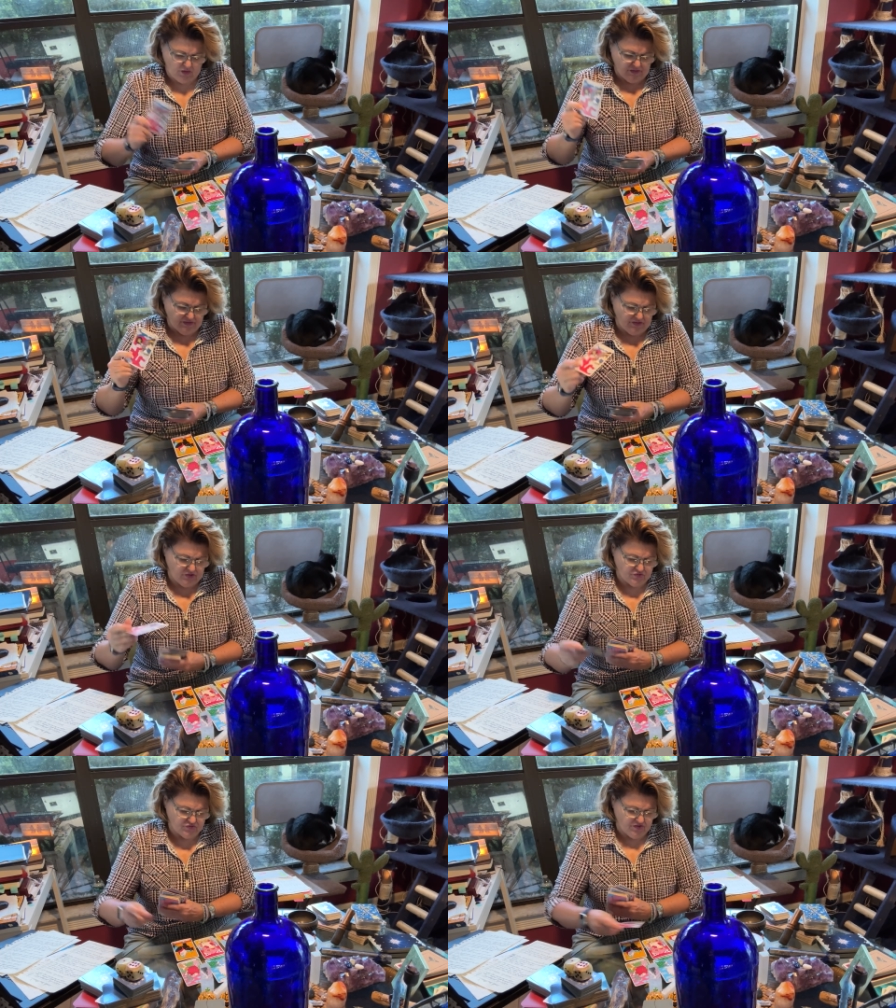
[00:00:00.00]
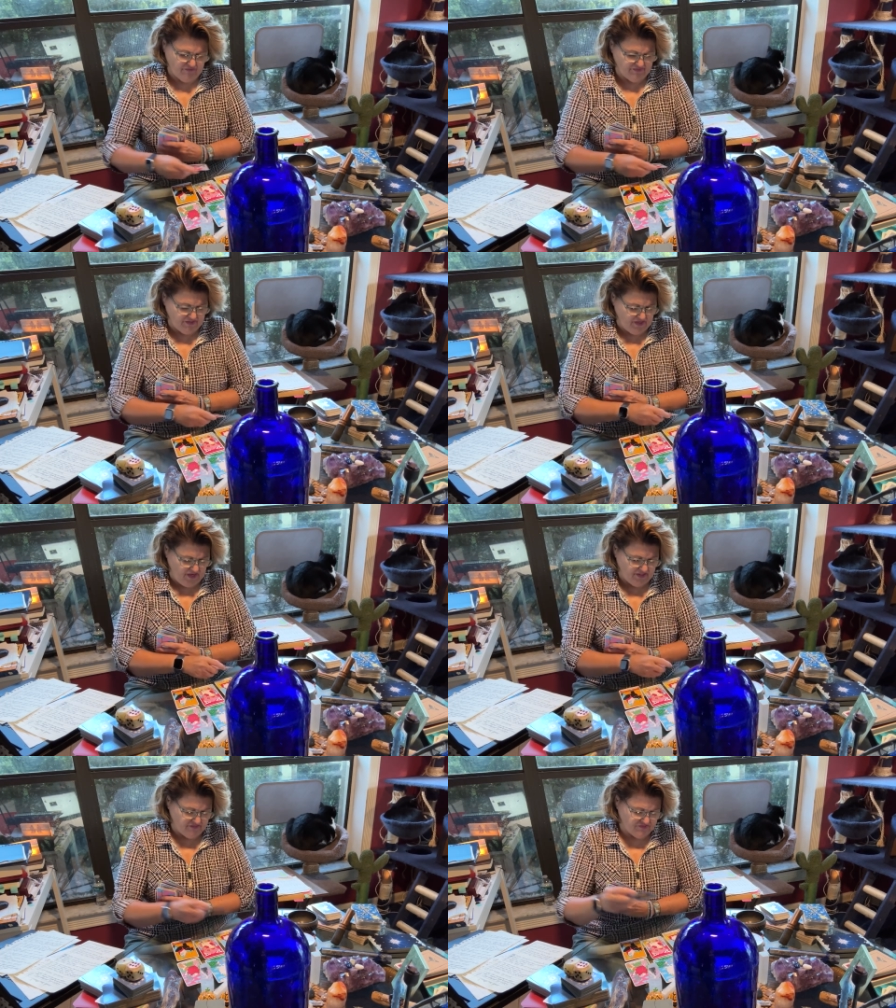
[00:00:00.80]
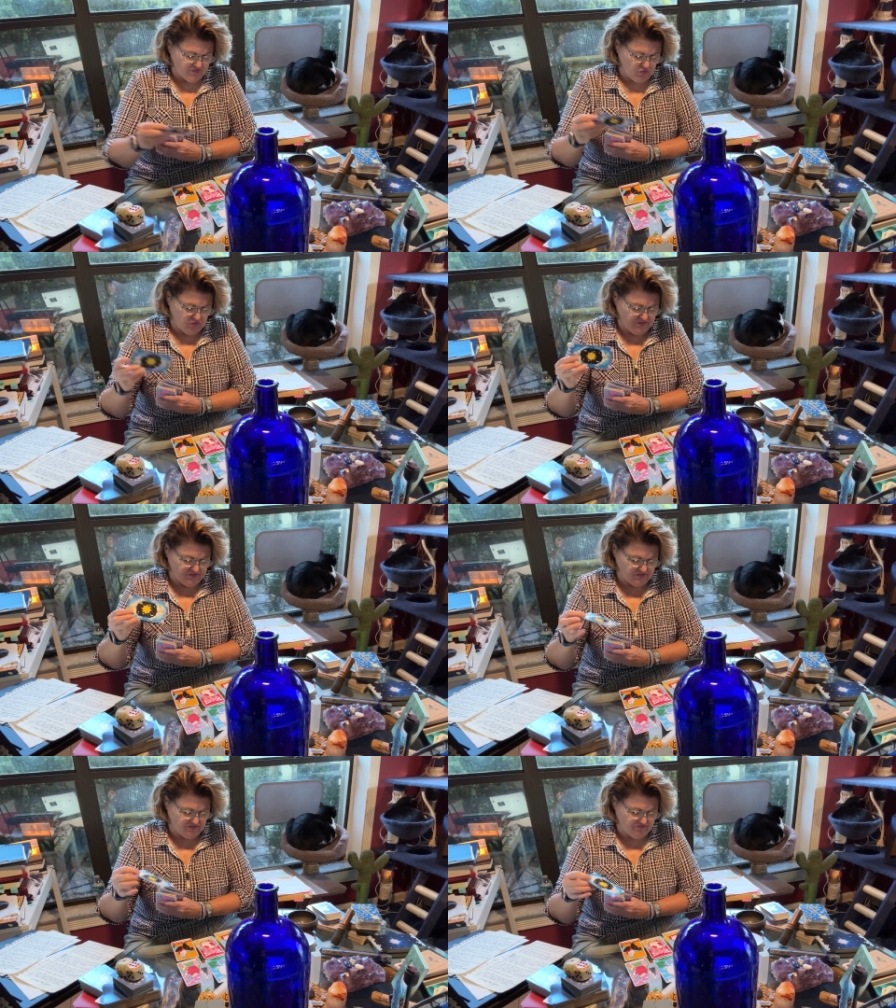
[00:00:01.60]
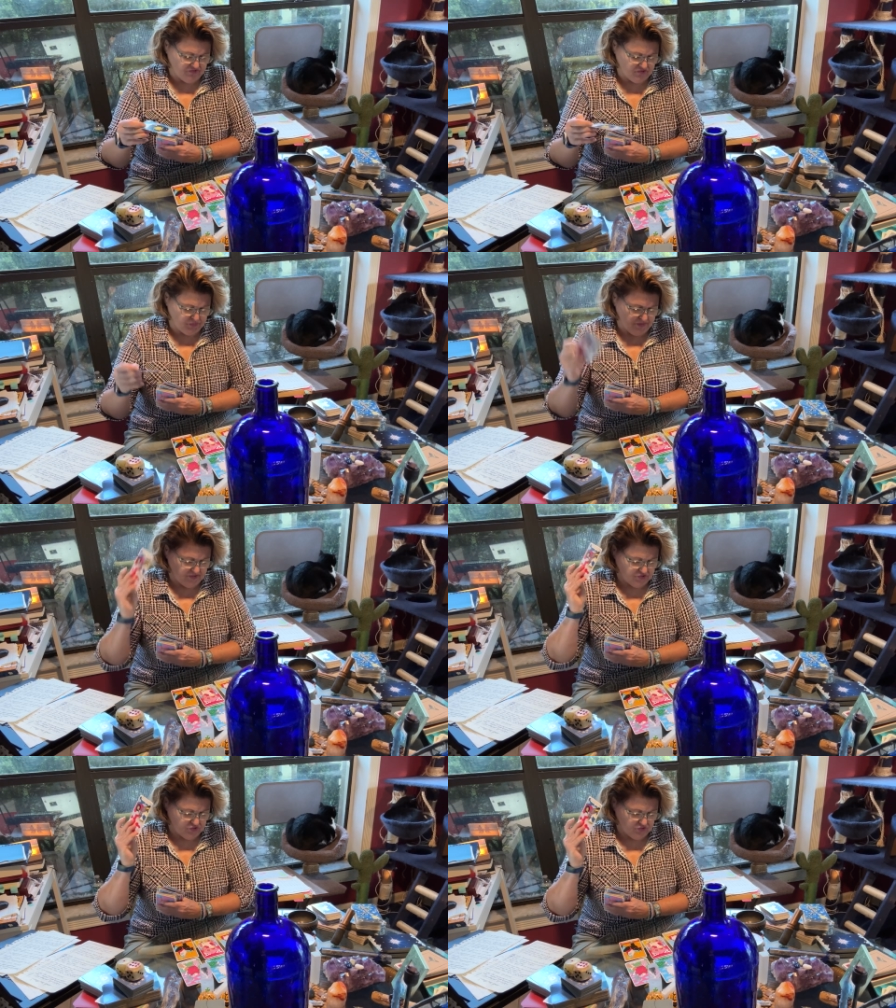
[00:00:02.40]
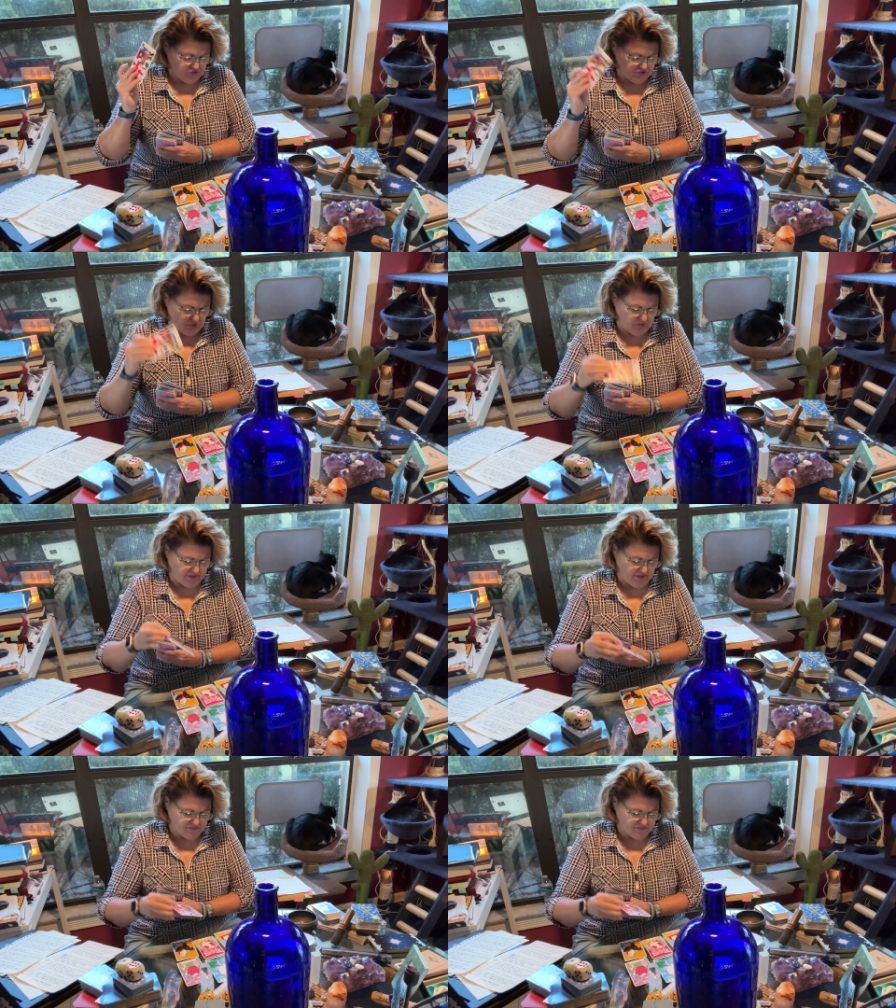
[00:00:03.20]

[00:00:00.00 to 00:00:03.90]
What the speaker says: The energy of the Knight of Swords is the first place you're showing up.